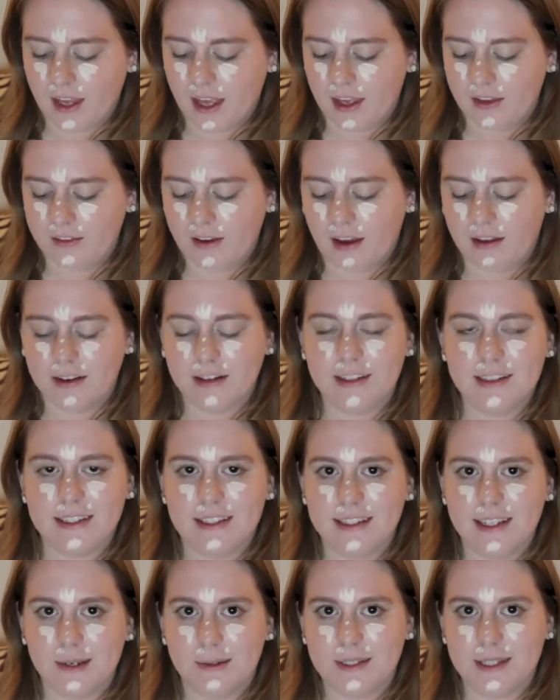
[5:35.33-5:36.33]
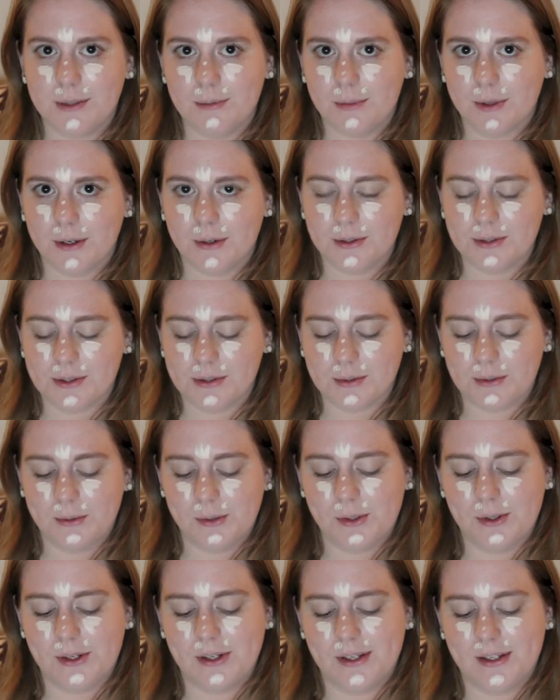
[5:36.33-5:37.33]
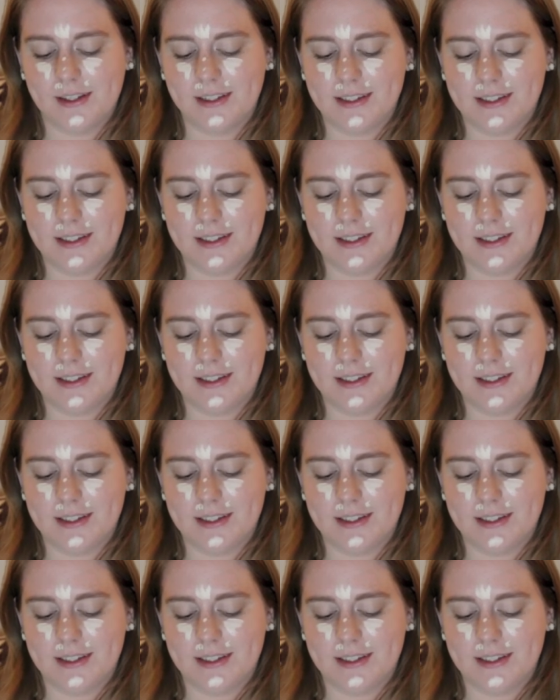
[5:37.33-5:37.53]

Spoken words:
I've had her since I was in middle school,